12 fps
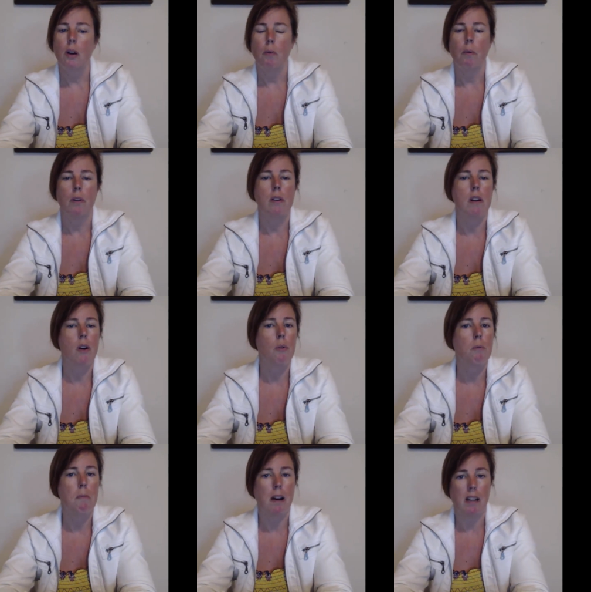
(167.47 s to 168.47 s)
where
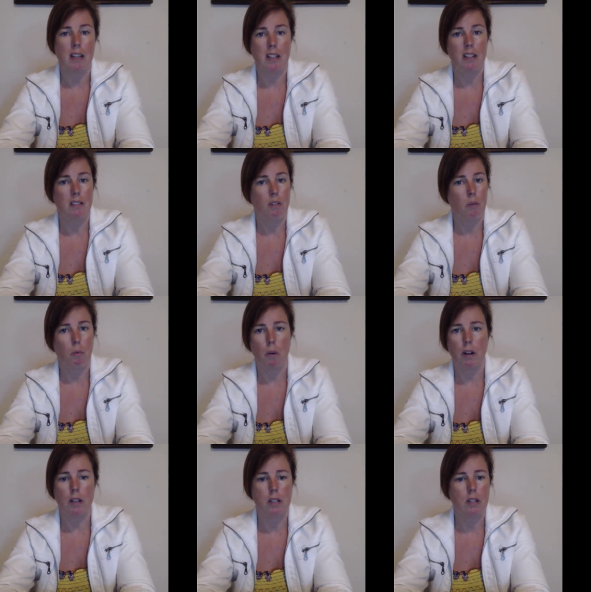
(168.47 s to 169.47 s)
nobody
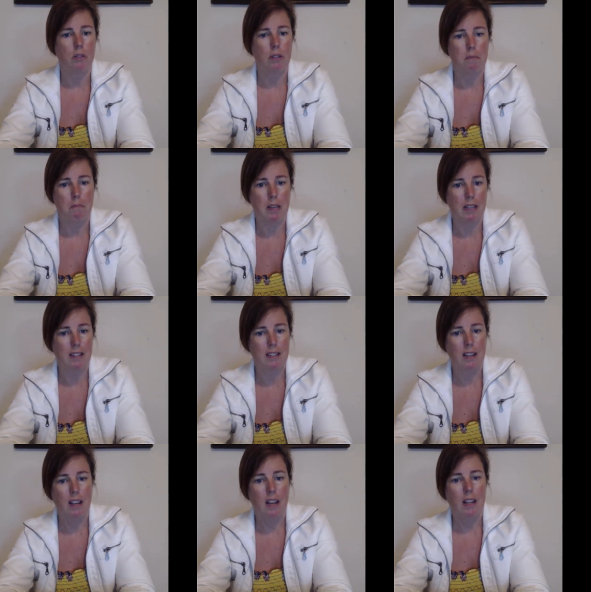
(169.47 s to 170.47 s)
wanted to admit
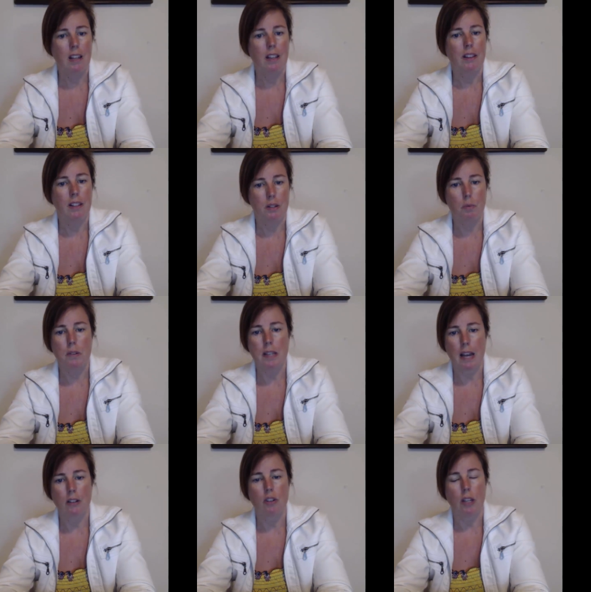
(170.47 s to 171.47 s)
this was
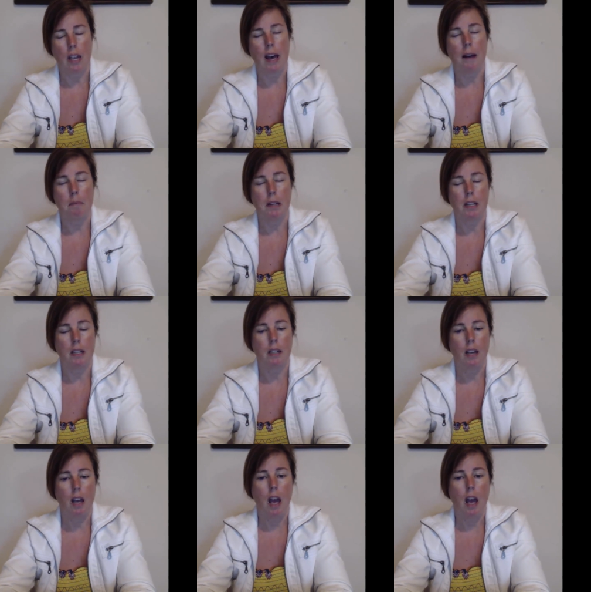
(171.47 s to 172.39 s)
actually happening,